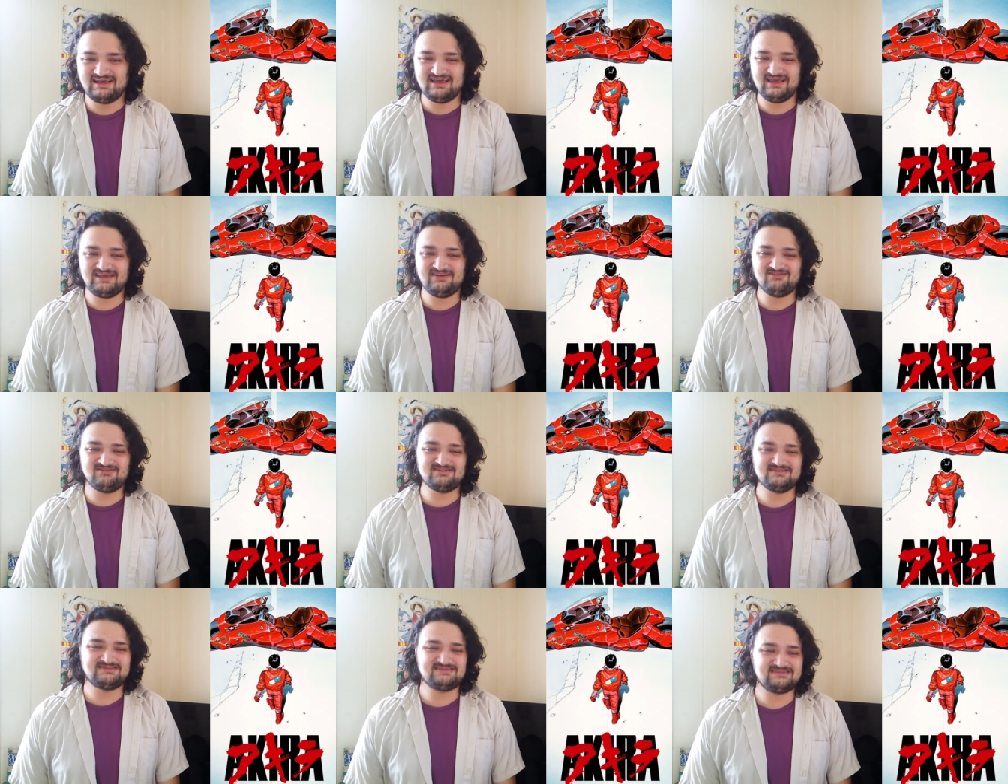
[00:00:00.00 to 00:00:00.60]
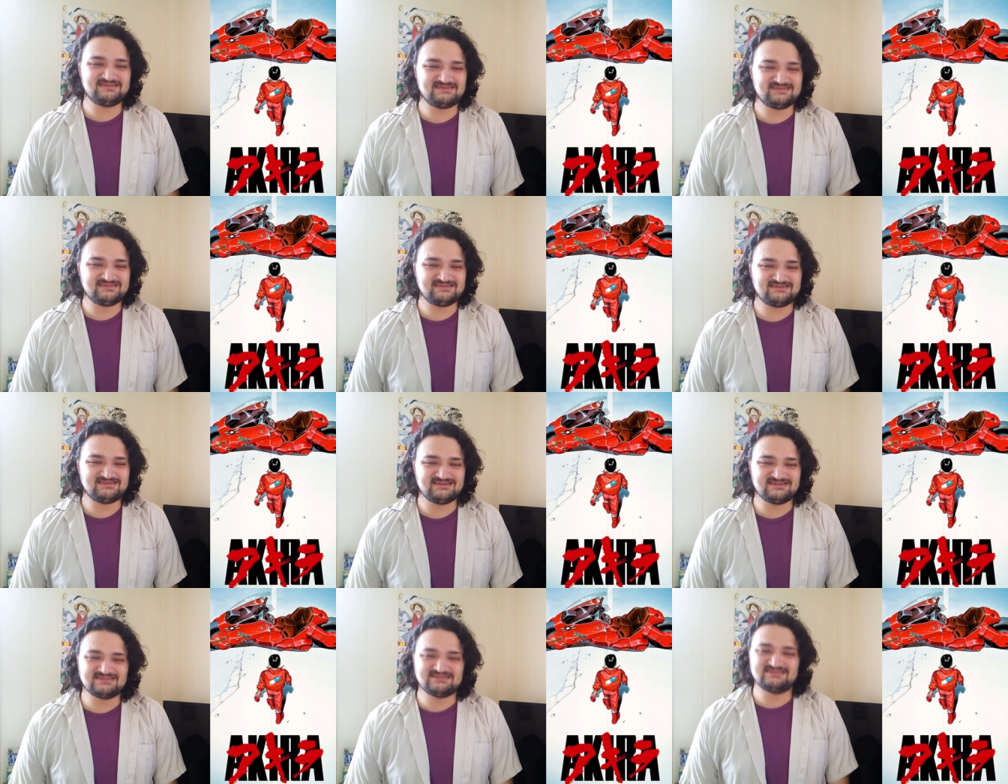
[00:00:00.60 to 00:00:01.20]
it was
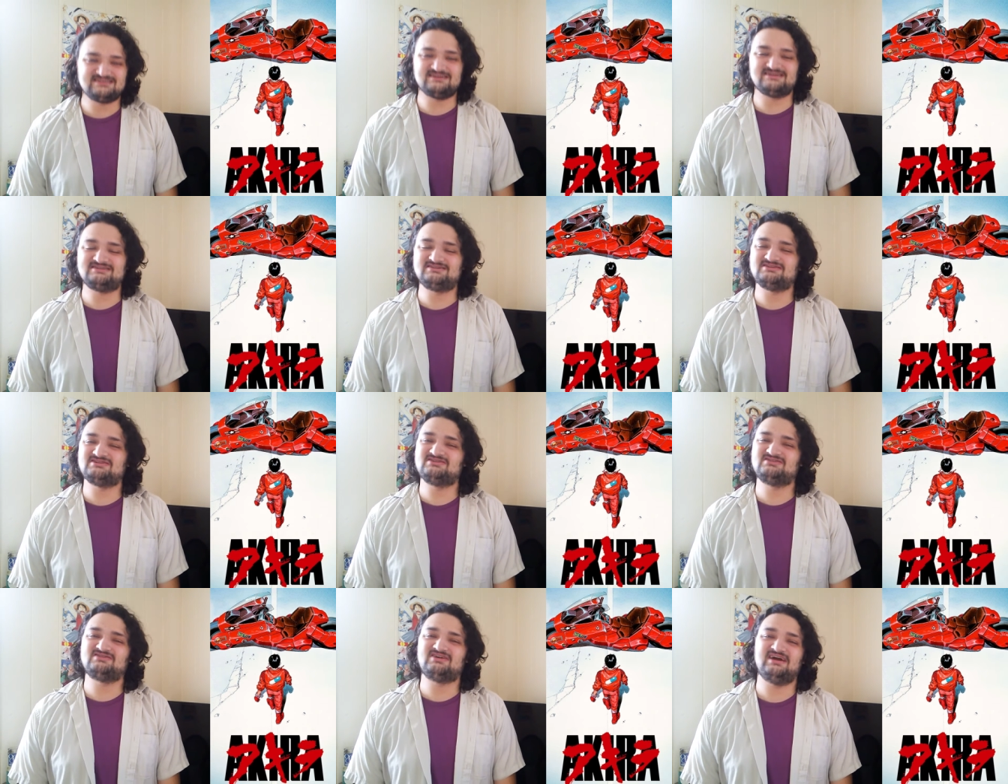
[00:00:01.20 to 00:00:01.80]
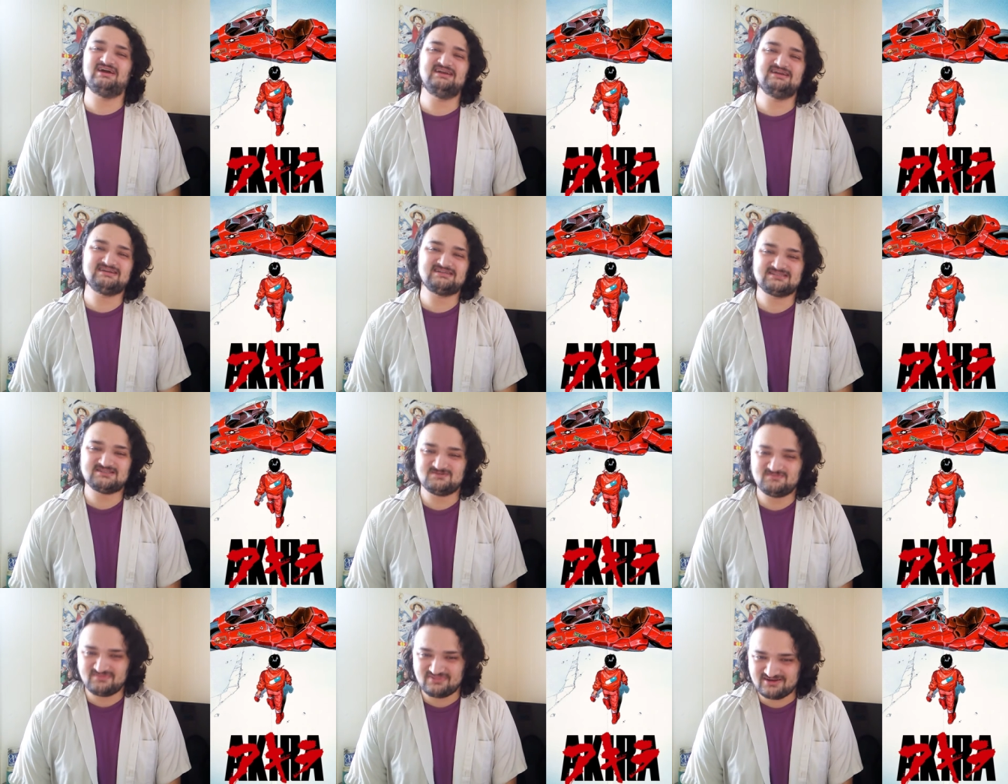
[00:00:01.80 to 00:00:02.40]
just such a great
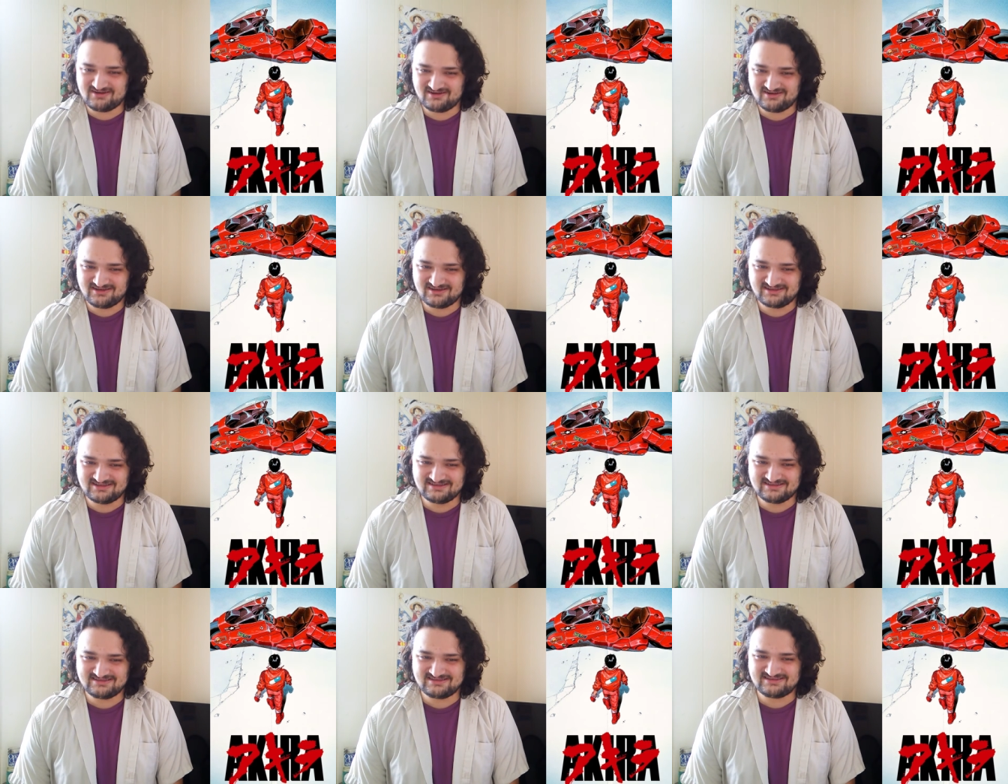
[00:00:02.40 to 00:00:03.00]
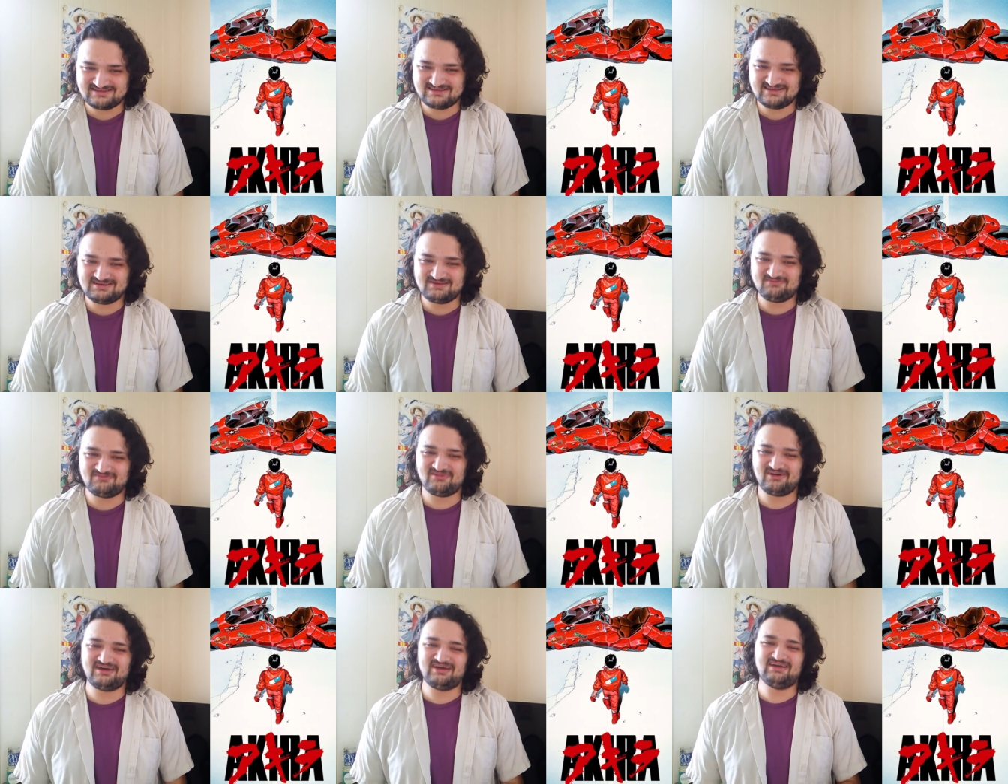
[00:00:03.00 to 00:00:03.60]
experience.
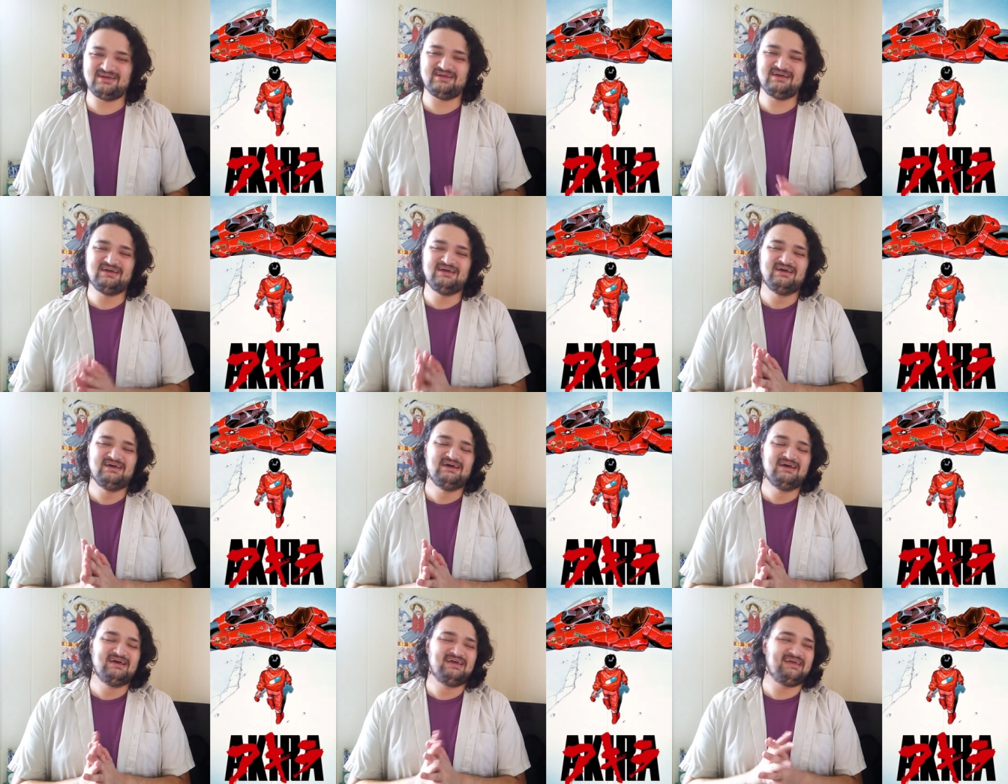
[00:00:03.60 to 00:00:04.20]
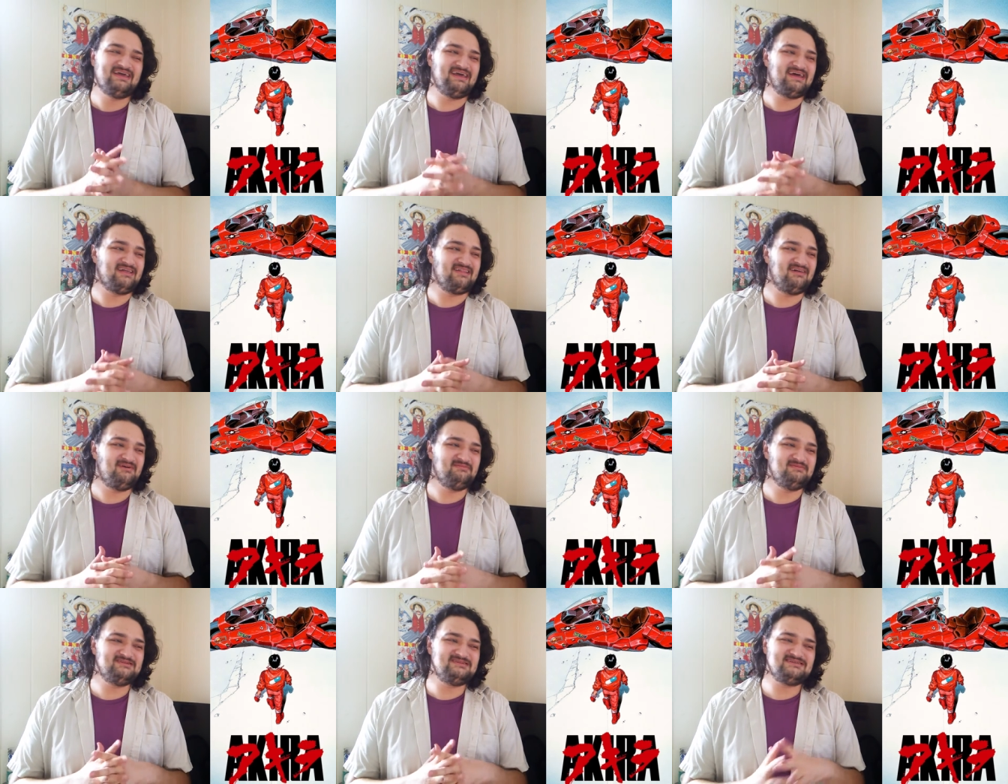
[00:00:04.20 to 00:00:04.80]
But yeah,
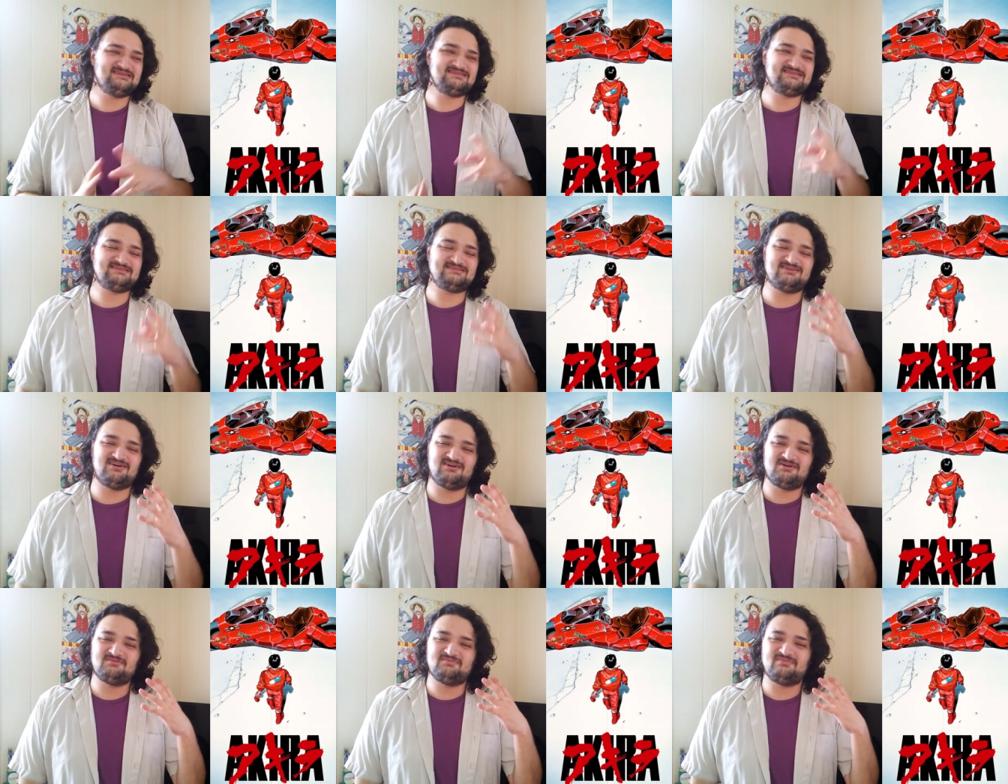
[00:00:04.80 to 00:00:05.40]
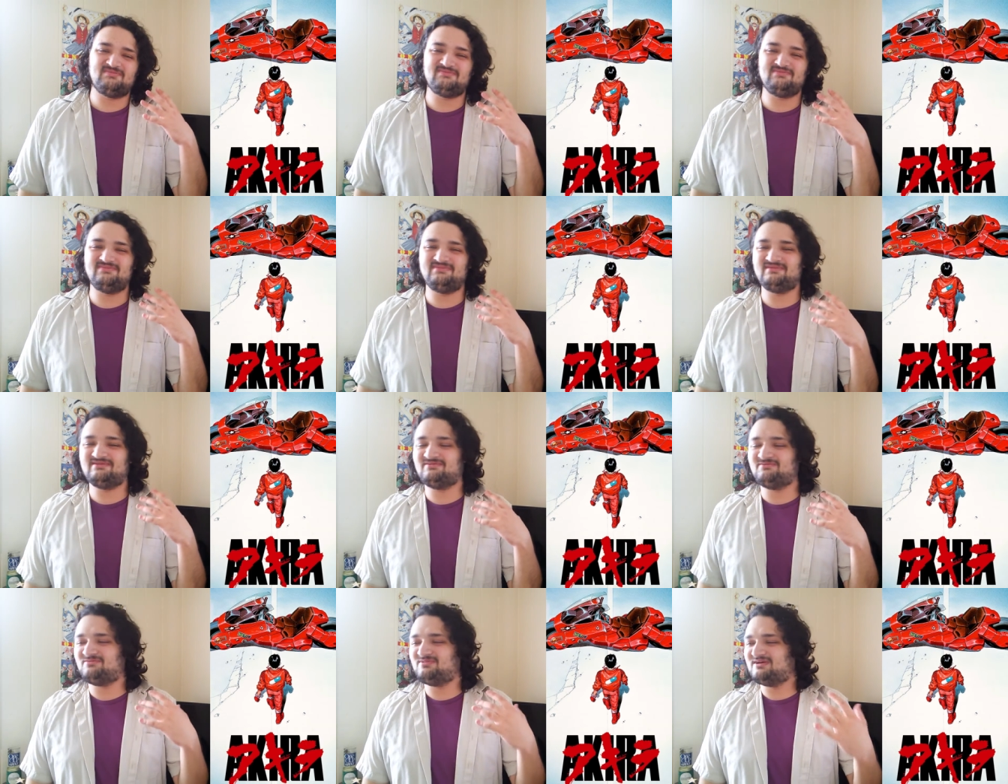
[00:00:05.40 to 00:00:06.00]
let me just start
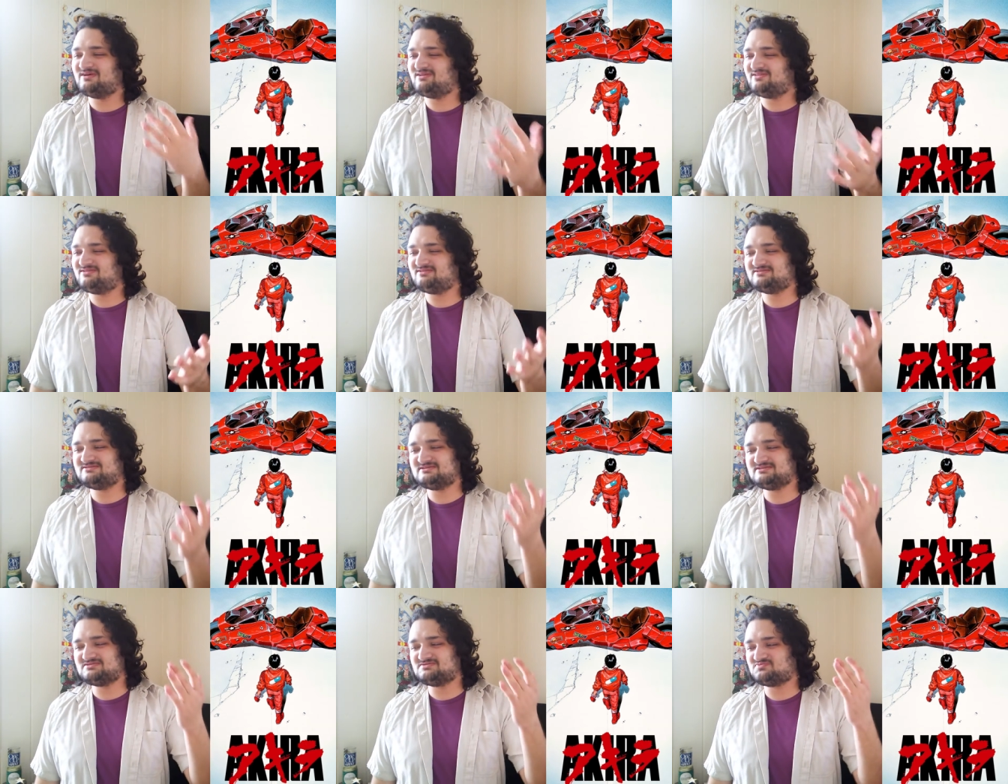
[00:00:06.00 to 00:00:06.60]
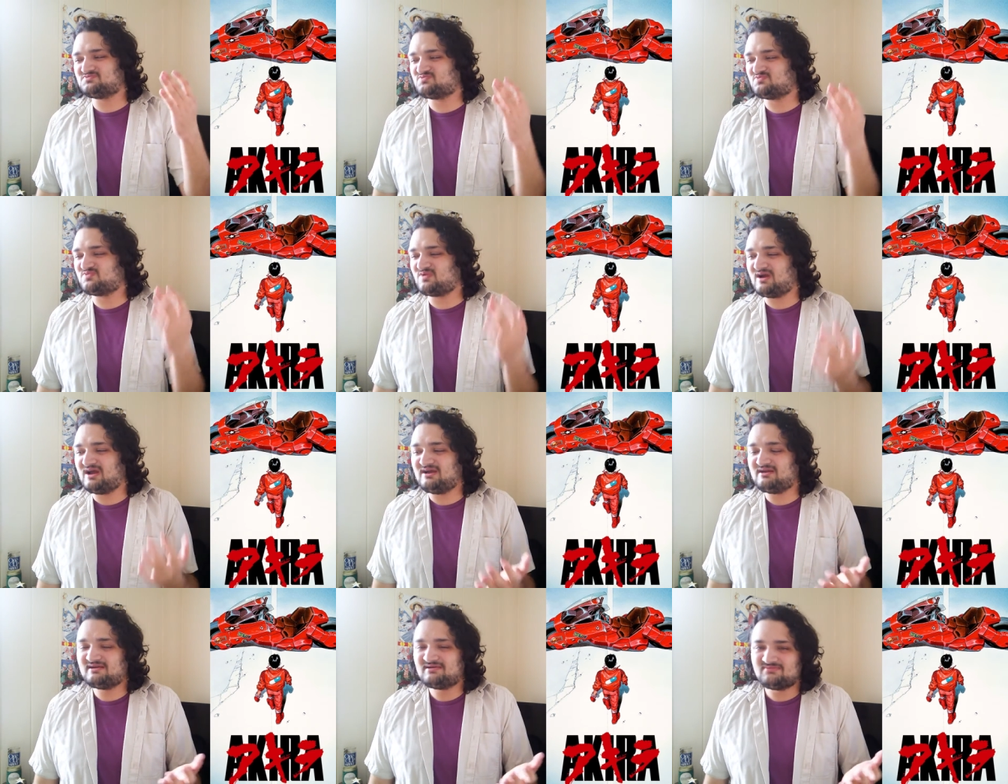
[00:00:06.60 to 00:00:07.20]
with just
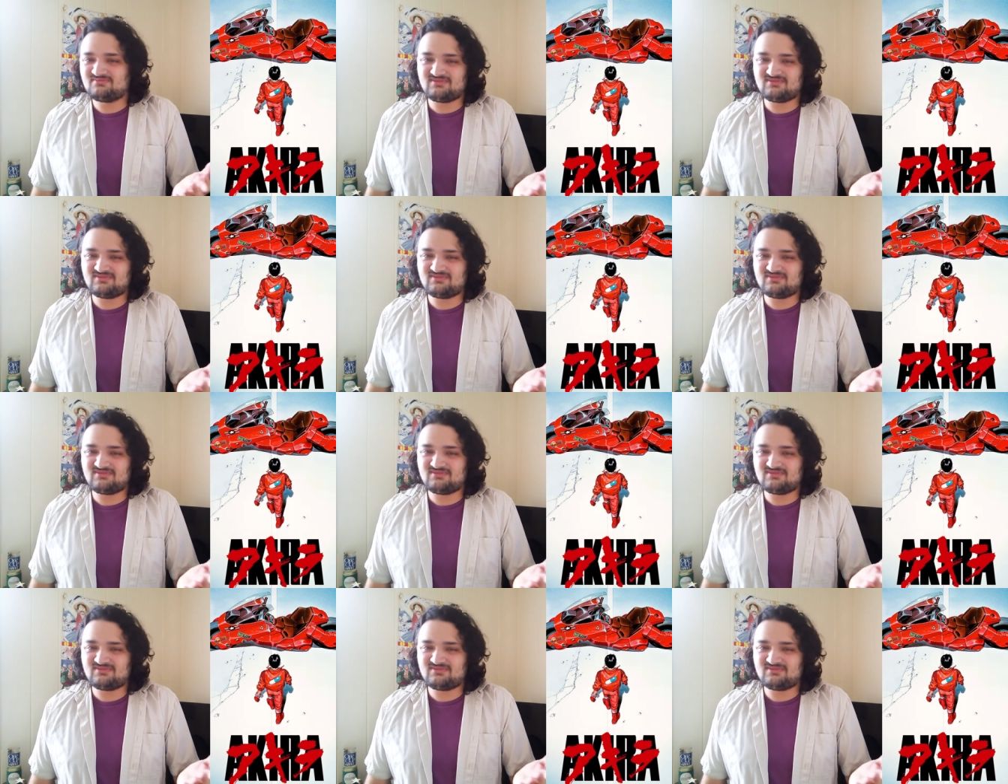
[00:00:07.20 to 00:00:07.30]
random